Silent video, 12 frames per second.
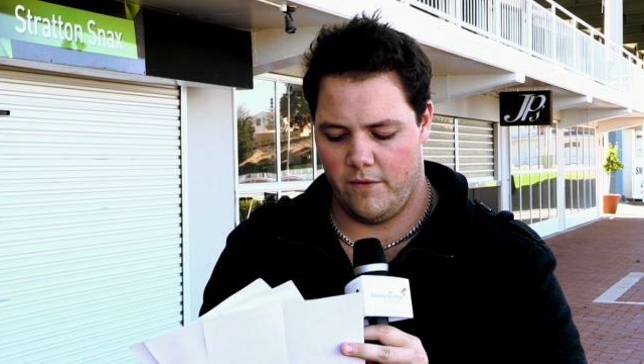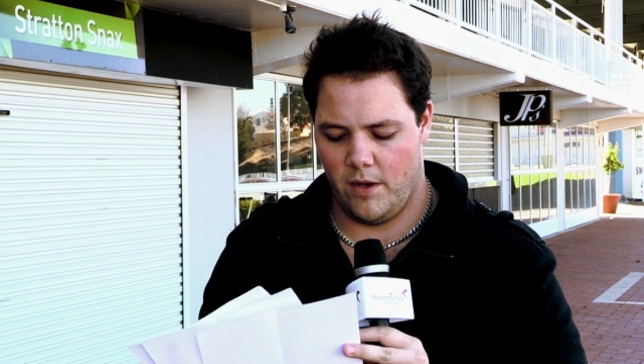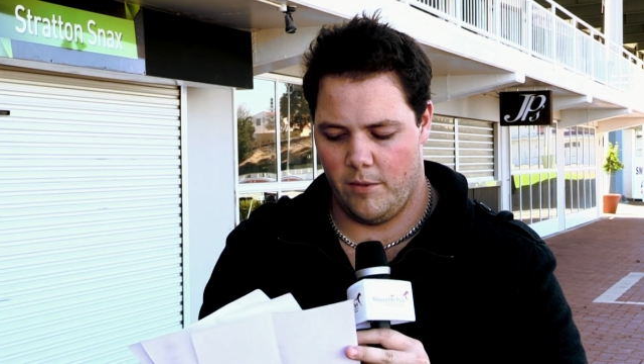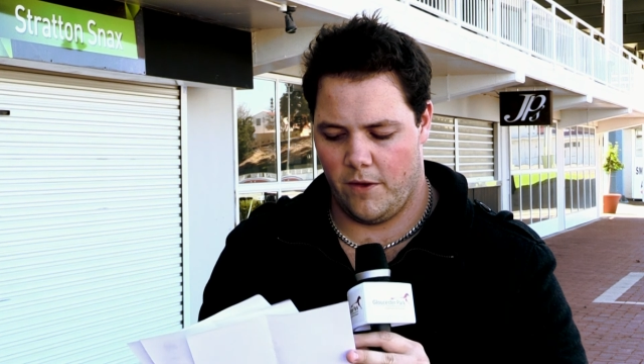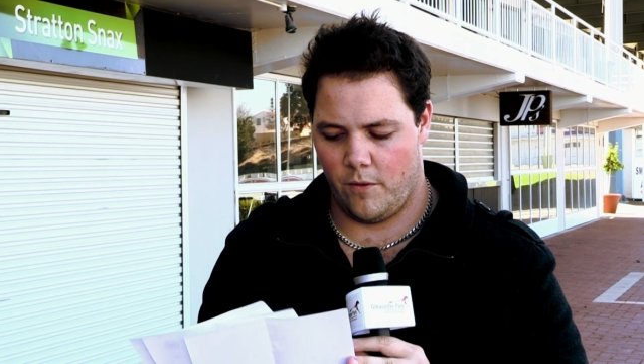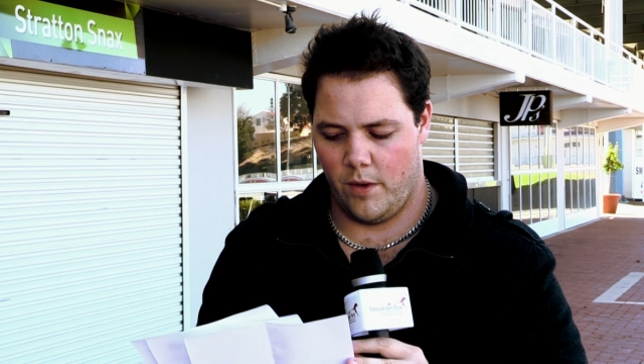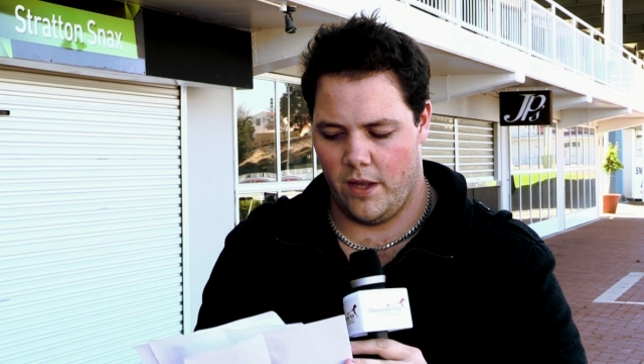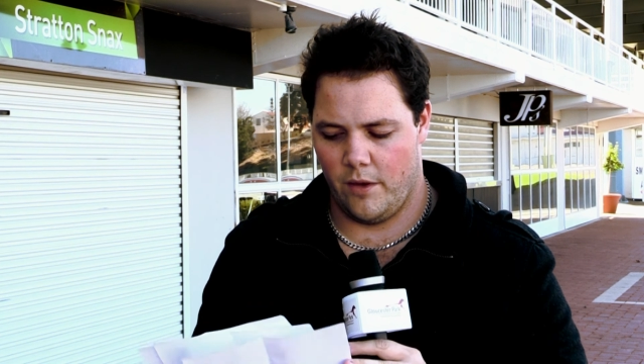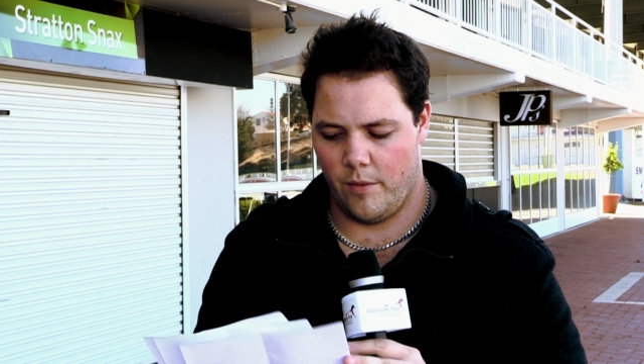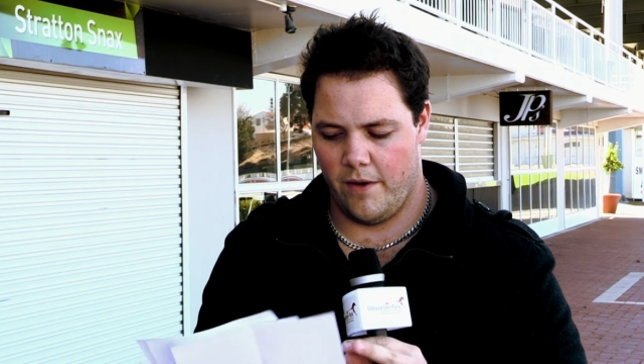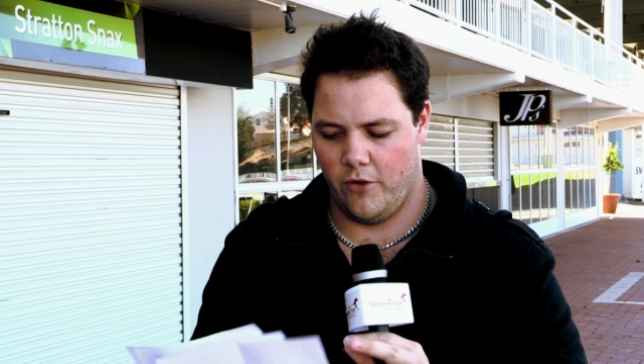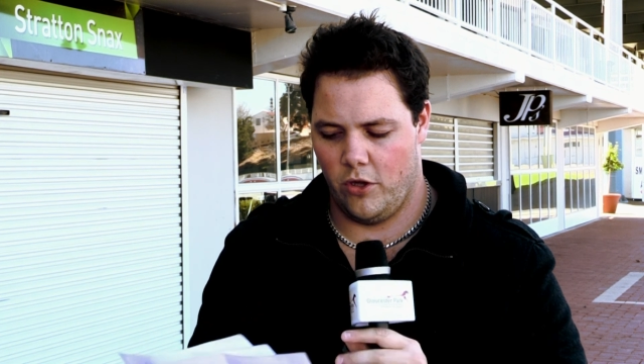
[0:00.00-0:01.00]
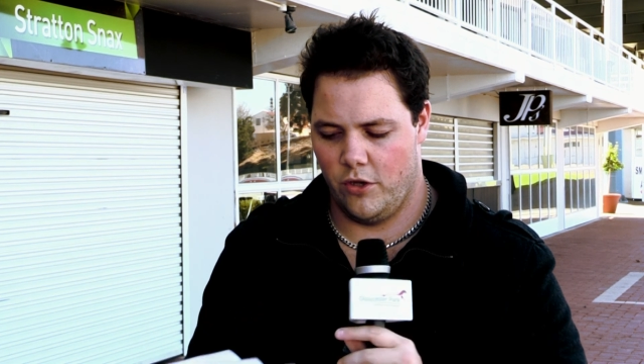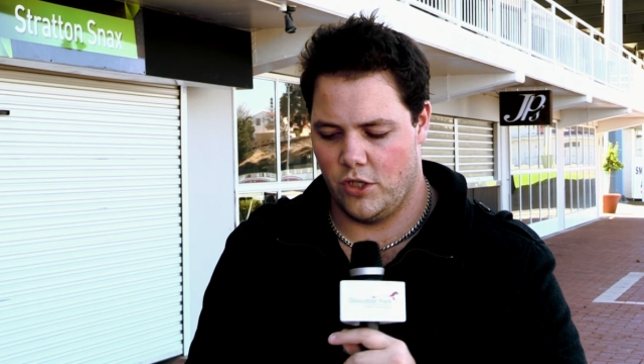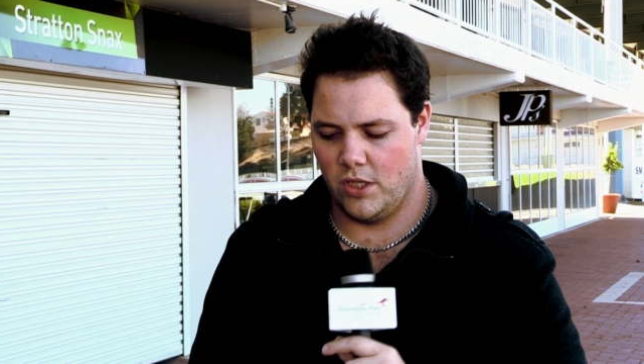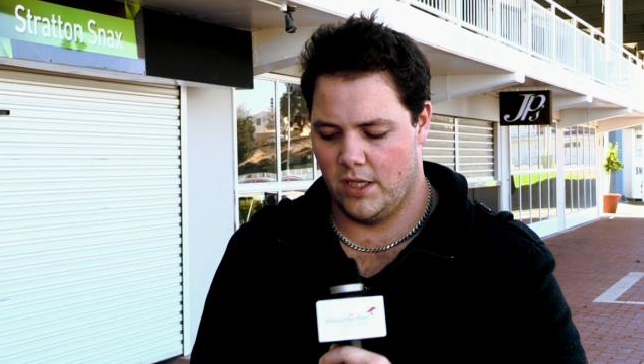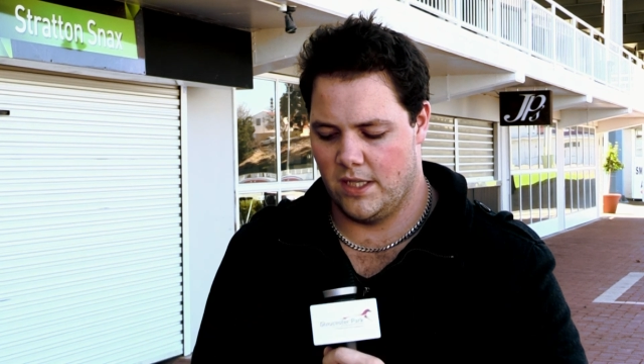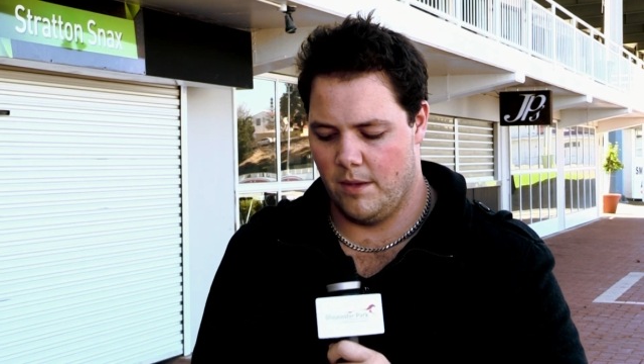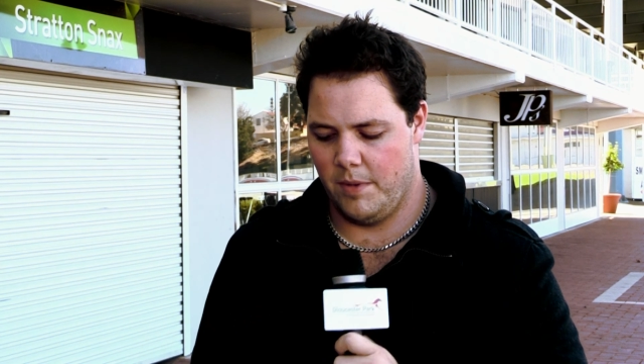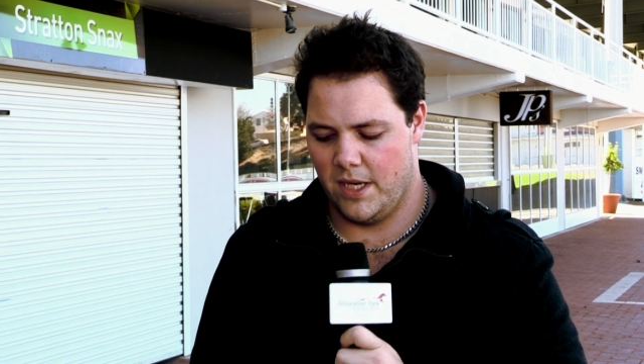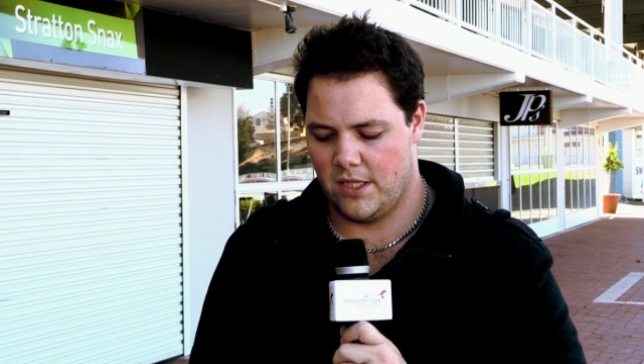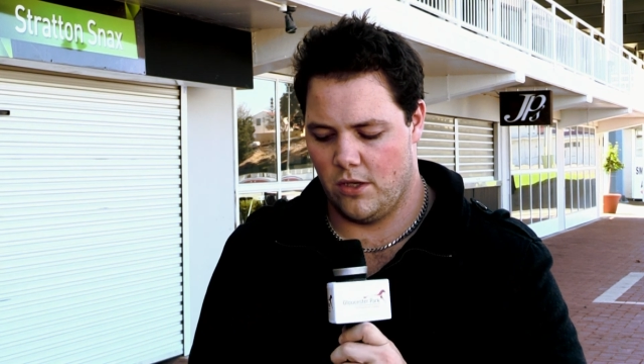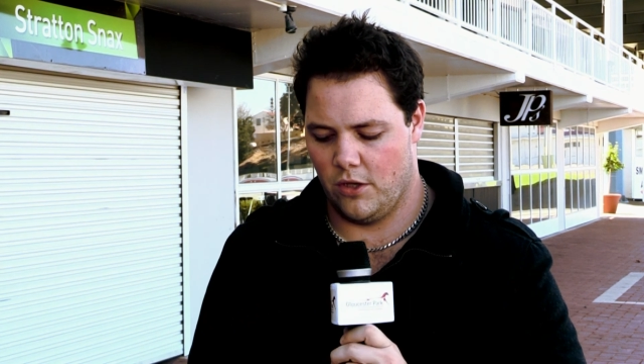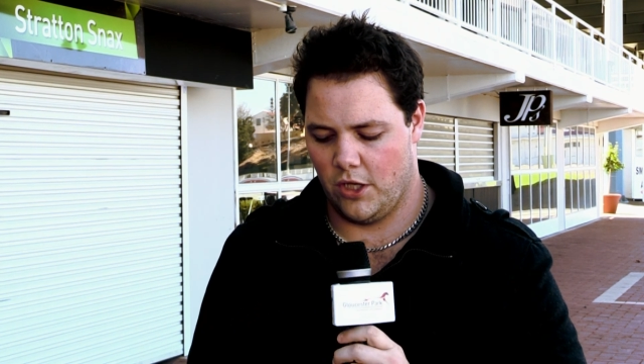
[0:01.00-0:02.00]
Number 3, the Revolution, is the
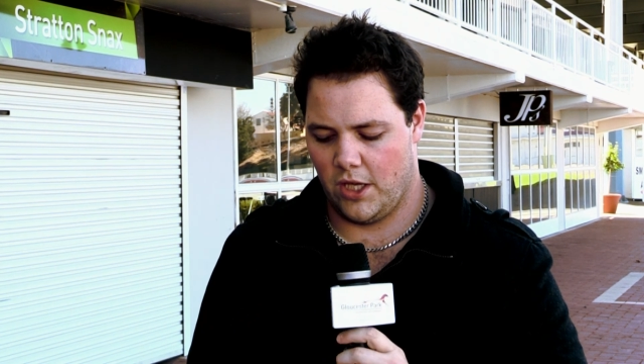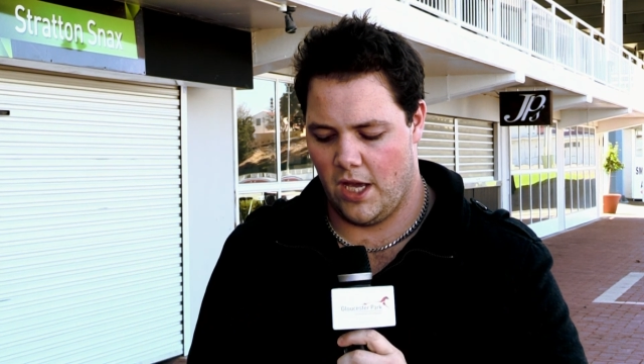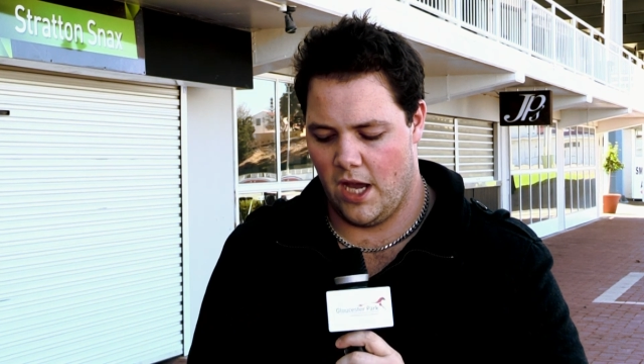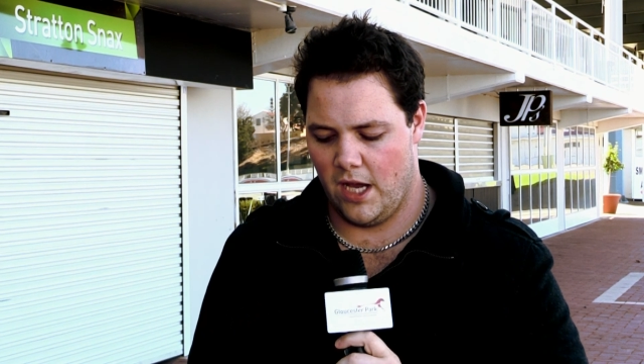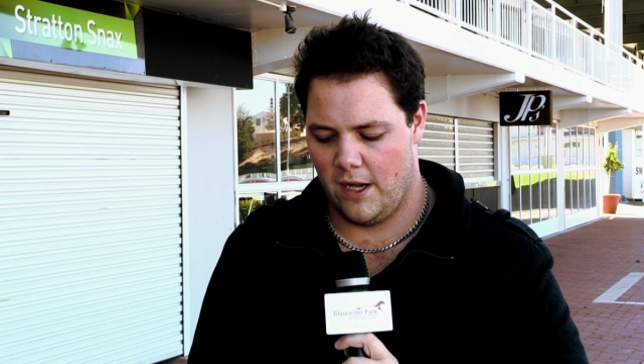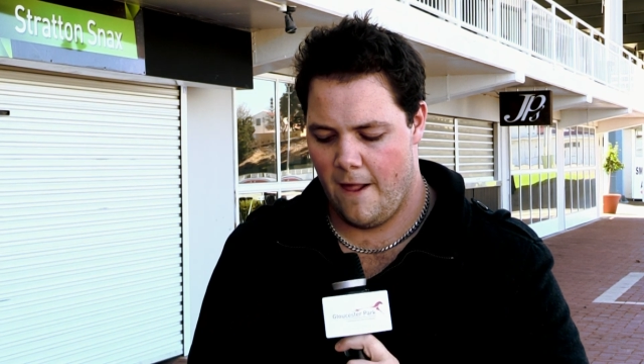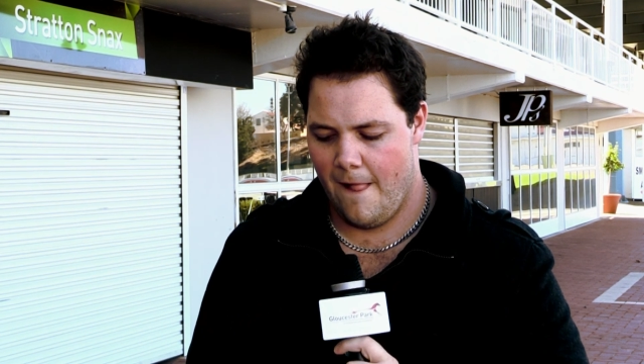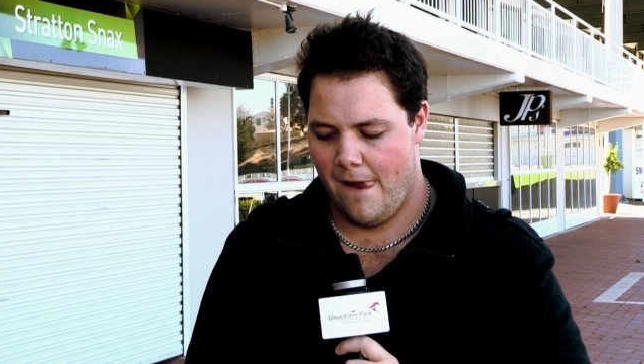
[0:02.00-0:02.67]
best on the card.